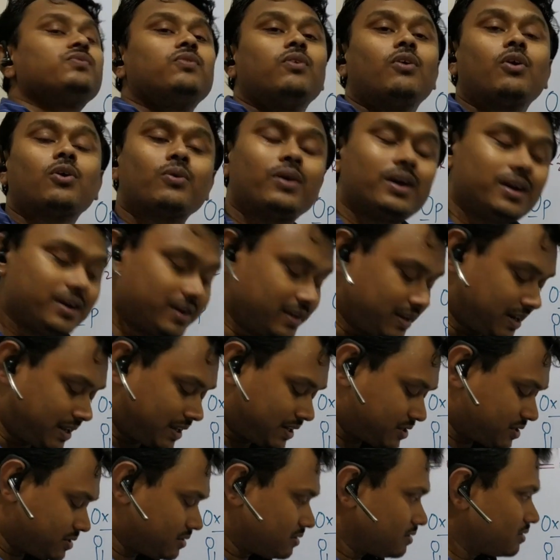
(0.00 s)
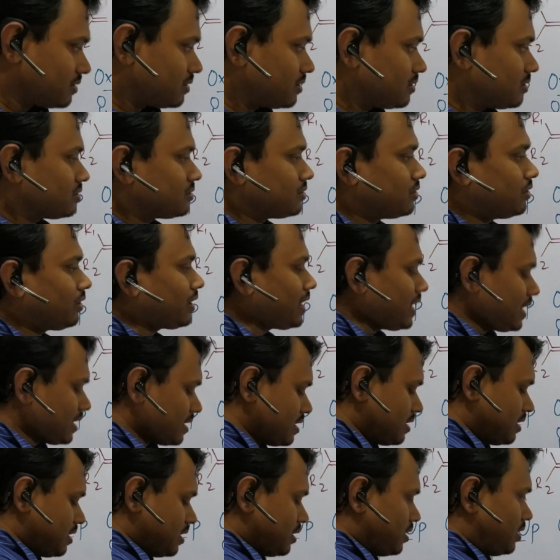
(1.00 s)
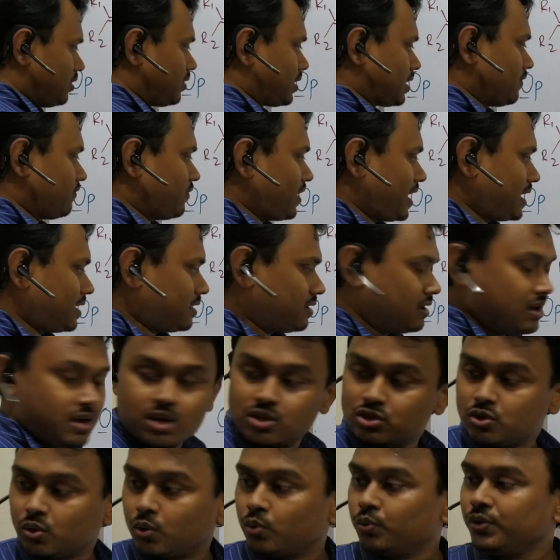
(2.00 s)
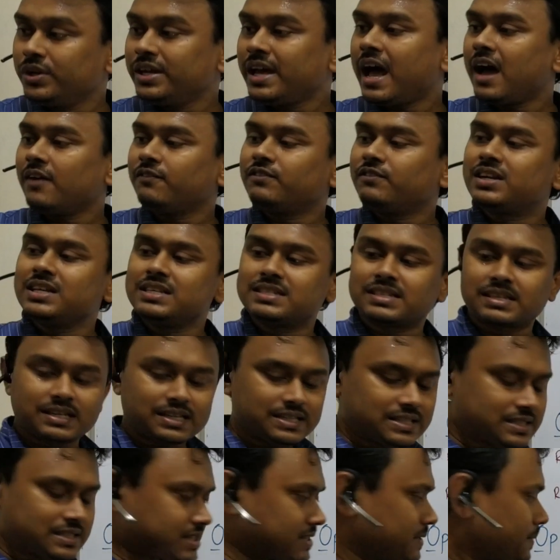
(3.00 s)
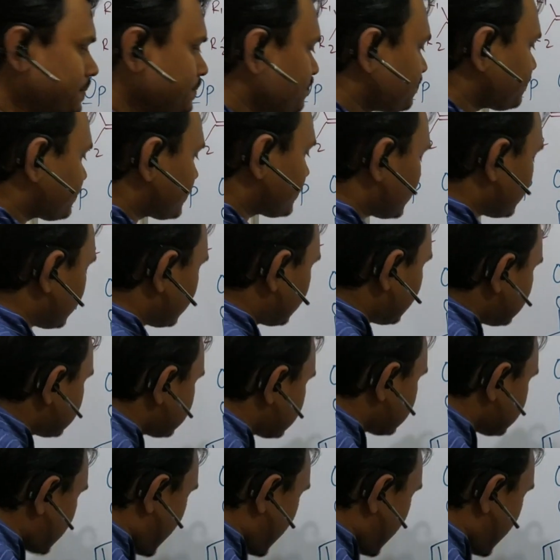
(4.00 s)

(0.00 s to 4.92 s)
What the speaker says: forward direction. Okay, fine. So we have discussed this